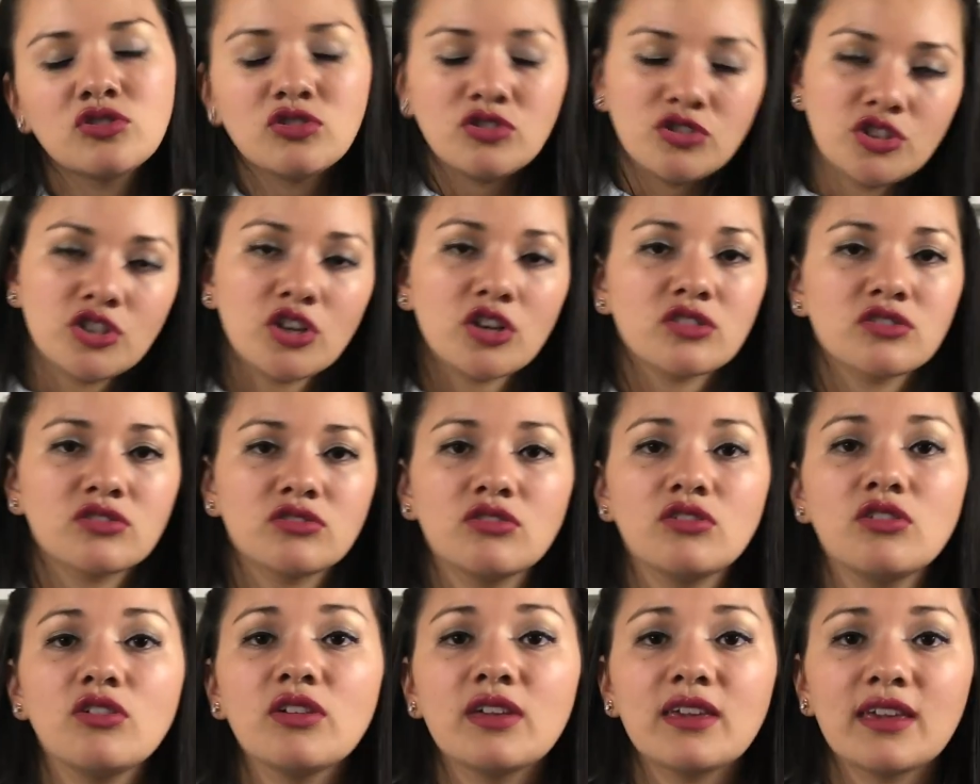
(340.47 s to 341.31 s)
just so
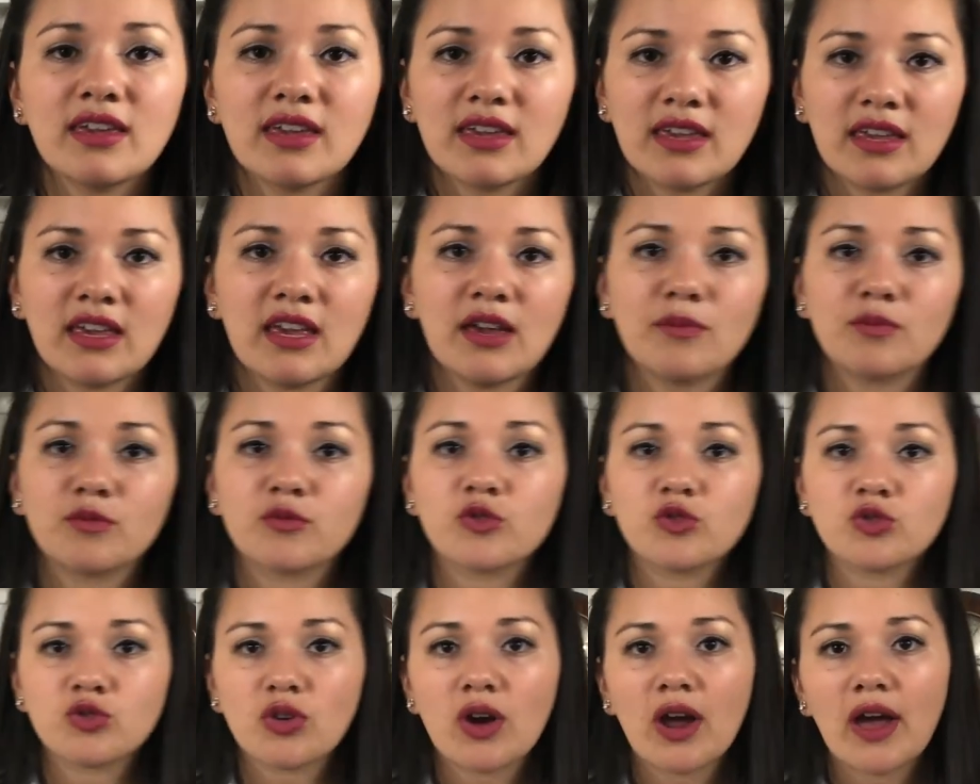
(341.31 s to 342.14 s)
you can keep
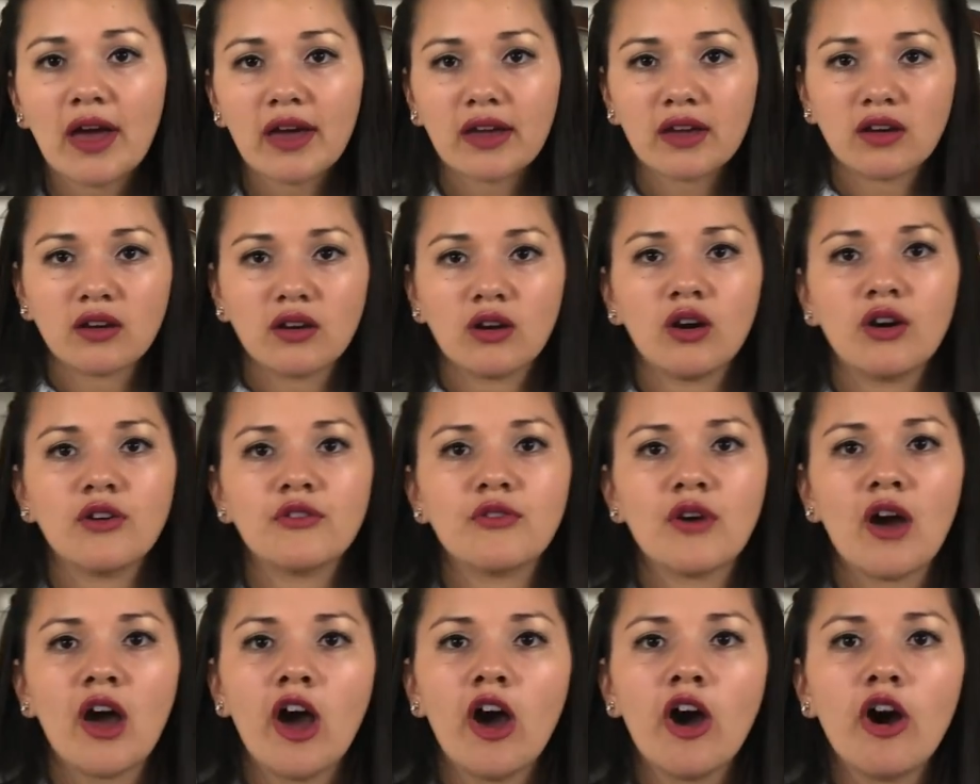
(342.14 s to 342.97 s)
track
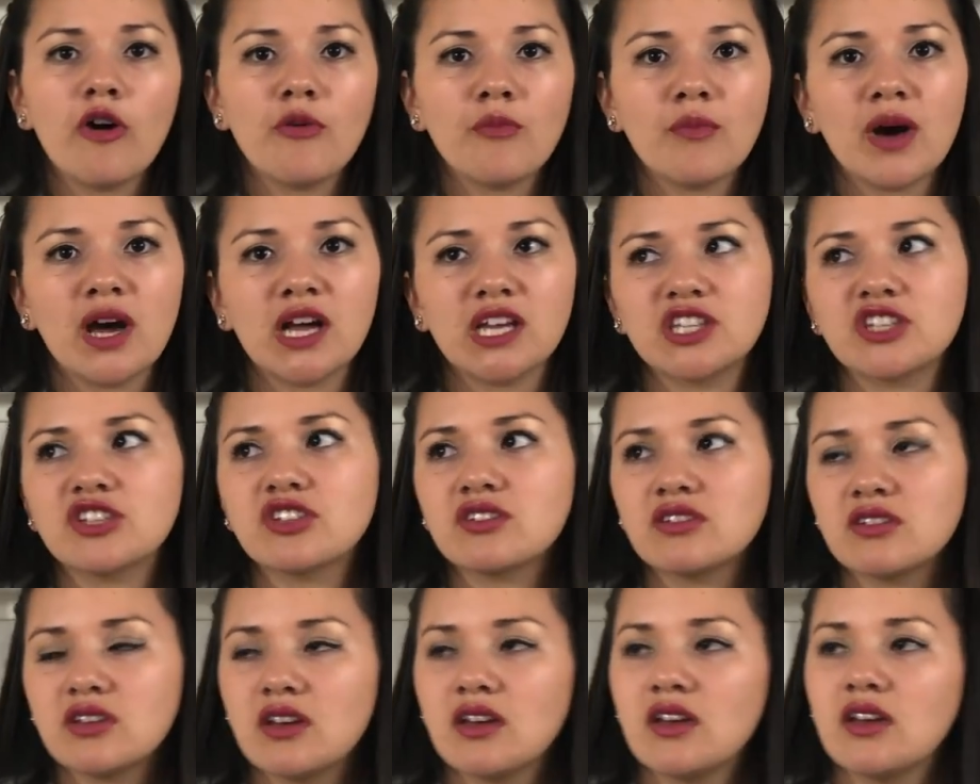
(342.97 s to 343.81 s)
of how much